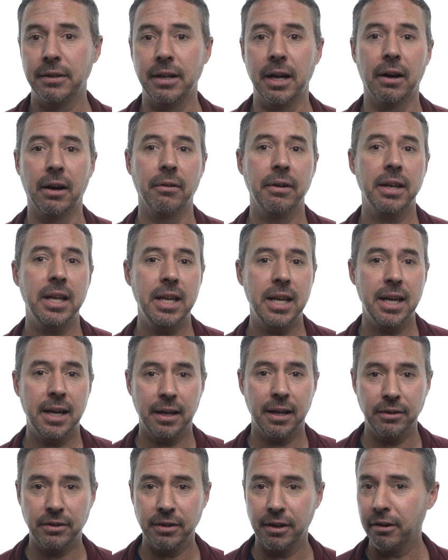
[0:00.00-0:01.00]
Now, he
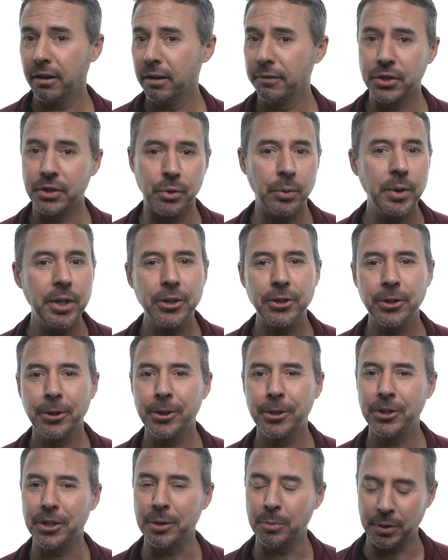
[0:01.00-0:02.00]
had done all of his
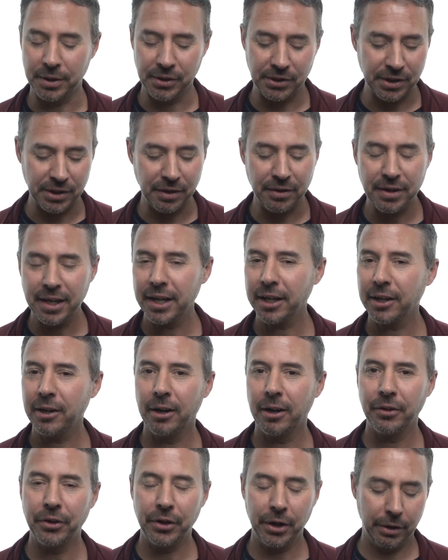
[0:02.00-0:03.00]
research, he put a synthetic
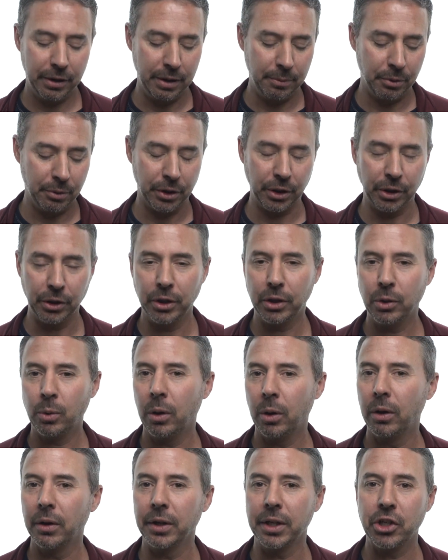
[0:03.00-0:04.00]
on there, he put a good
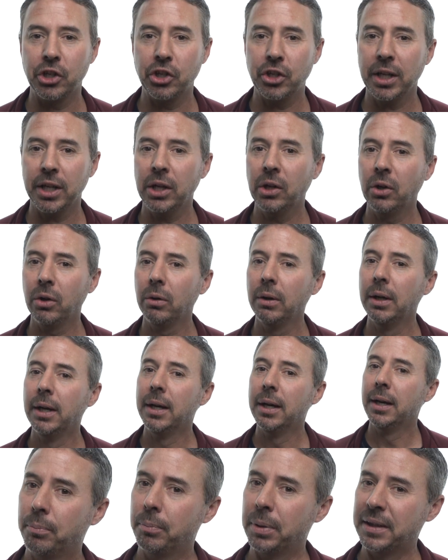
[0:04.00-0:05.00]
quality shingle,
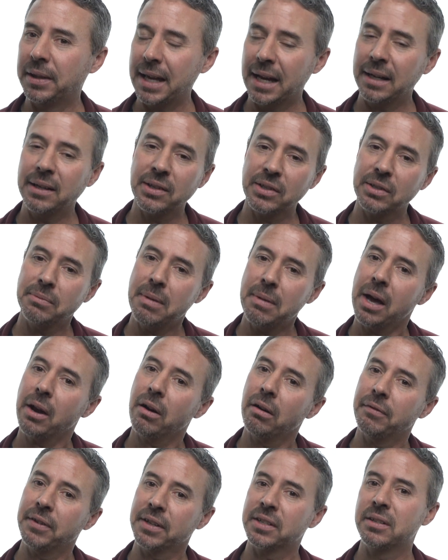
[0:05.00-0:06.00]
but that doesn't
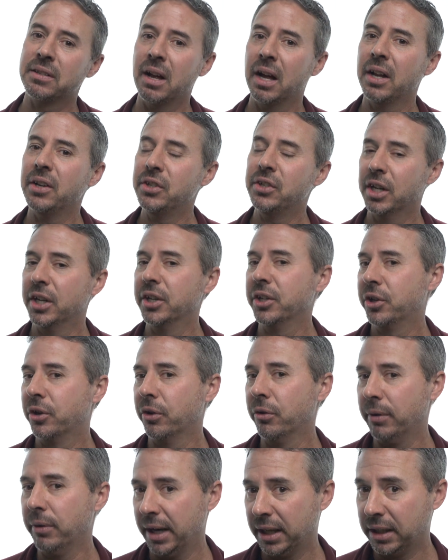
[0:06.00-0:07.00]
matter if it's not done
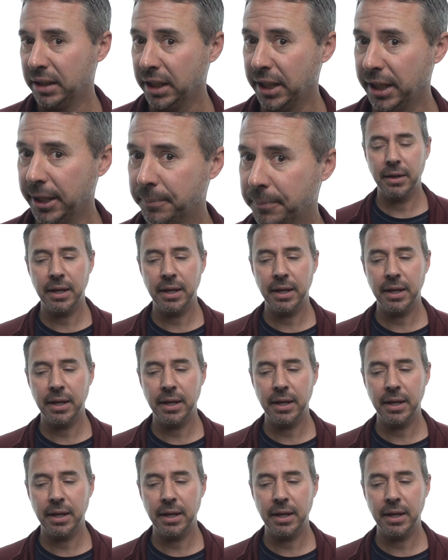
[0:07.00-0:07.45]
correctly.